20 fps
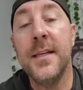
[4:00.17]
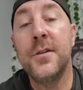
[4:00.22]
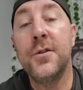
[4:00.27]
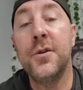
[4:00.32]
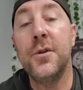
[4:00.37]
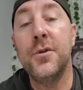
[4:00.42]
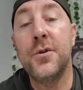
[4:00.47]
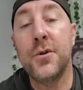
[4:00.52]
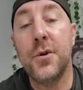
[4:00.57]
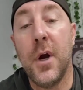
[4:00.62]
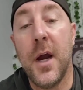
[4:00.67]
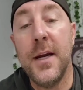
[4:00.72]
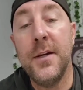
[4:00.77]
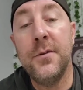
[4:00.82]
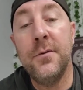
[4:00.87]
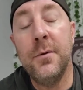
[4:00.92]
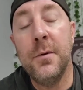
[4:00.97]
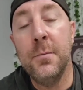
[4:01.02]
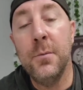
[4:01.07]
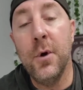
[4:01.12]
is to try
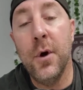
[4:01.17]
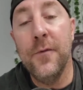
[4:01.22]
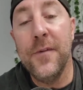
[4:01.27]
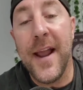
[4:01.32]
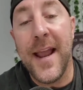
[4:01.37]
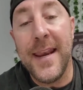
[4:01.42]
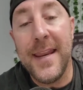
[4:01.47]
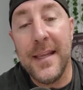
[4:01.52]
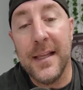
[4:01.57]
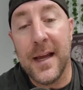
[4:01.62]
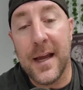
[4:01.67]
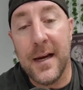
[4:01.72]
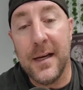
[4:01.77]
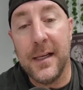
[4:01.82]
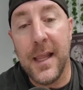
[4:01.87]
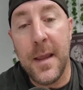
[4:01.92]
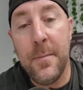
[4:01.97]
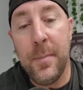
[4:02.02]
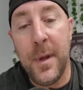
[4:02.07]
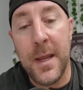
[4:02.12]
to remove any
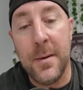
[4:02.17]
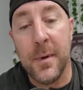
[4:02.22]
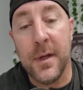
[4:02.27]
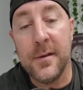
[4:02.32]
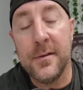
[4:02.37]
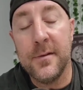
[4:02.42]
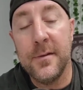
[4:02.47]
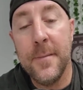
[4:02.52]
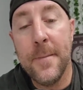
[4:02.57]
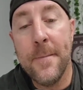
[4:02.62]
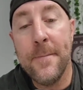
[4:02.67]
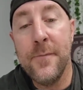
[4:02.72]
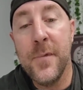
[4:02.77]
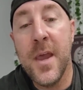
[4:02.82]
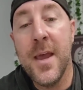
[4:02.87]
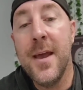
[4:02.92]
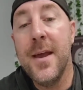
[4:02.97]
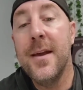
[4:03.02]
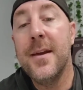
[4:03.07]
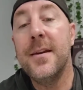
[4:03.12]
late payments.
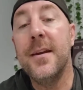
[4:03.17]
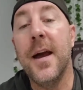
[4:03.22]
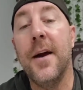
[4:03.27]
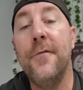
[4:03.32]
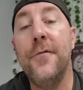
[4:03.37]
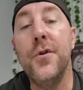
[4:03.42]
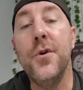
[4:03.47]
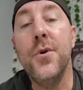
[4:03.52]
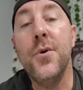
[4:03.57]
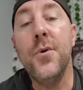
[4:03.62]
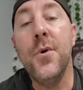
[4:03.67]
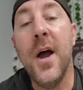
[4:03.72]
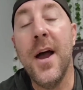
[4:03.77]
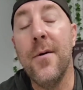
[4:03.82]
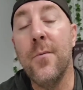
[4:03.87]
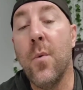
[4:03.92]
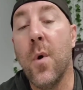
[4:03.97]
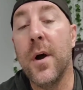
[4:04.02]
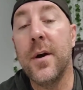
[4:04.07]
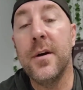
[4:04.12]
Now, if you
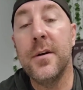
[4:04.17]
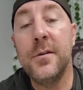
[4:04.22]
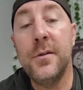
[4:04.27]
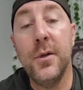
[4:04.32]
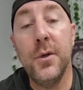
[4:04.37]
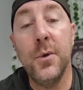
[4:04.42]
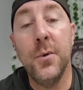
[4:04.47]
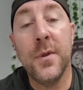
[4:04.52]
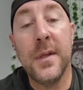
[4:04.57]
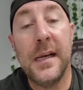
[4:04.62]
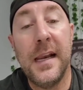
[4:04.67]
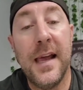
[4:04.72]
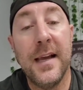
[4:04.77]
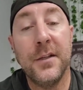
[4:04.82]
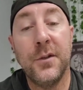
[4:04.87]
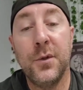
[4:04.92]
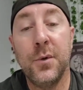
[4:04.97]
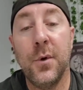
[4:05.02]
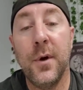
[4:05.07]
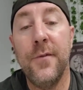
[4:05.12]
have one or two in the
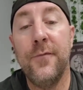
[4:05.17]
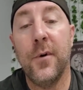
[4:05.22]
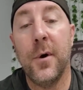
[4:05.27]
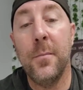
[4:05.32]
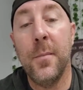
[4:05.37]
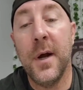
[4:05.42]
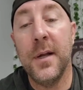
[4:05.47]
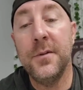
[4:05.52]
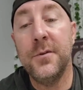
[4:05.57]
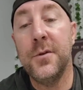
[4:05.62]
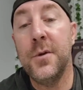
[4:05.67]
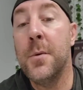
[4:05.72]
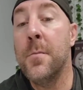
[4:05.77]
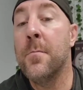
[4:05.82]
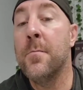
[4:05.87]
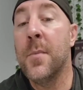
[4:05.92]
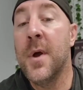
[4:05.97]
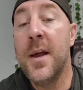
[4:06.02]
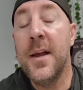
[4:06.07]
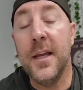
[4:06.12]
last 24 months,
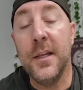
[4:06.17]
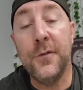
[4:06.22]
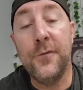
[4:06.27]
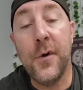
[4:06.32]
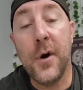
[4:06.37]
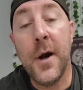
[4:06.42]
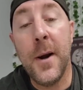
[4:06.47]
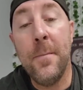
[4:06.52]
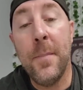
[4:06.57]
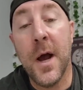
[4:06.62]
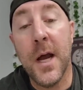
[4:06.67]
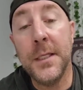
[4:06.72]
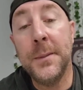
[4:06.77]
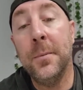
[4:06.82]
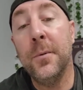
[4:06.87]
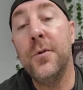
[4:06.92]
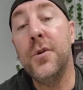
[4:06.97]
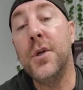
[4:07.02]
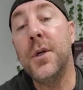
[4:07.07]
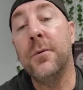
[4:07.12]
it's very
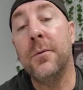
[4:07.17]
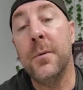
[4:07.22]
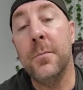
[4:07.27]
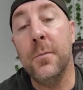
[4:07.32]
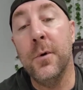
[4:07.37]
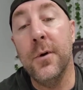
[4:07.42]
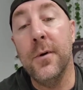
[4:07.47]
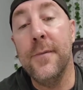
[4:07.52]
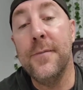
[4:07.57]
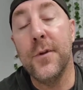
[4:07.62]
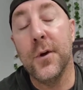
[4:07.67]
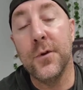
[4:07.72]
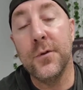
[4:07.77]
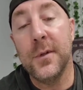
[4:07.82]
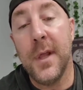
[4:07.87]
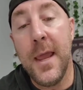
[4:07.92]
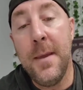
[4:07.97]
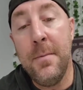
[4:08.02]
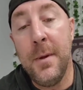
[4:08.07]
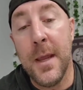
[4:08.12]
possible that you can remove
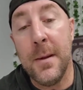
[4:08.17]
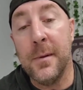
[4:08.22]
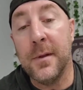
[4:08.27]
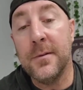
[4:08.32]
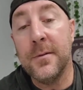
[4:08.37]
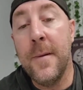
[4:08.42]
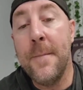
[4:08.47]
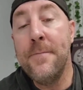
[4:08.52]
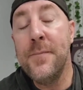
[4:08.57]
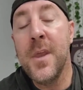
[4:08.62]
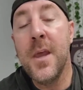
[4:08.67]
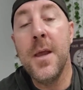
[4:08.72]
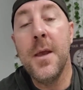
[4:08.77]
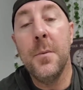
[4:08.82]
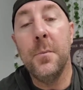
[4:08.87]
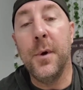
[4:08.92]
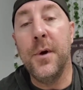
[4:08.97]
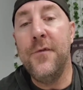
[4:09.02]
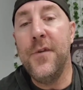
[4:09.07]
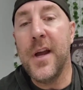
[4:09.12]
those late payments.
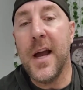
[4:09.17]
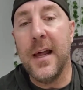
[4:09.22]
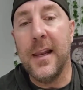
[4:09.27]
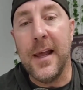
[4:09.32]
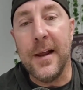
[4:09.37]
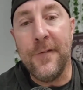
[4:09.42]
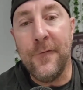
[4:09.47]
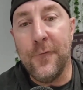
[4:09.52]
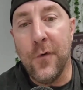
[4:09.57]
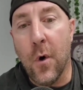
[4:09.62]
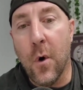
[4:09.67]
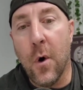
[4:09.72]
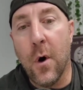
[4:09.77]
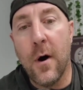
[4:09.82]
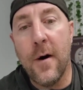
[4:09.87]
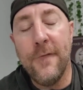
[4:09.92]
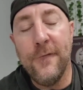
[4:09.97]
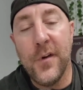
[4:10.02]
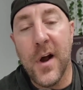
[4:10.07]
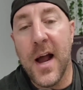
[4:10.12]
But if you got like
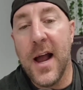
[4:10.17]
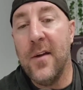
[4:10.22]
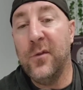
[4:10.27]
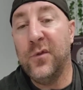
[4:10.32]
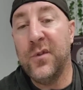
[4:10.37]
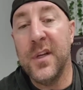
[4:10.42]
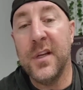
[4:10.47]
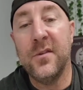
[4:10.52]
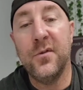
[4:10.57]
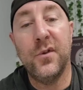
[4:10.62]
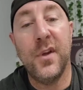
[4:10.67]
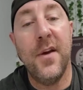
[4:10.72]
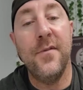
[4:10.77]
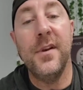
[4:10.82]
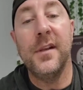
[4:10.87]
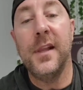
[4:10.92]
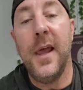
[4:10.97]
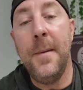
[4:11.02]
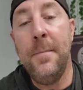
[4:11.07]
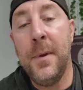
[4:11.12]
4, 5, 6,
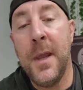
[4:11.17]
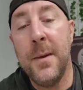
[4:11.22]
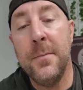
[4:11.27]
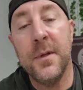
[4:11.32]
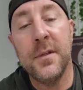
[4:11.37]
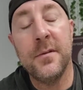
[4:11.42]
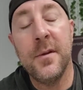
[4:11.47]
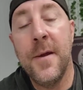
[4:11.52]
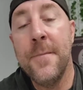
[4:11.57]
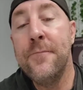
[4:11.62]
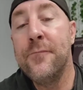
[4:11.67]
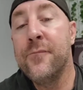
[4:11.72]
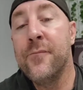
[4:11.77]
7 late payments,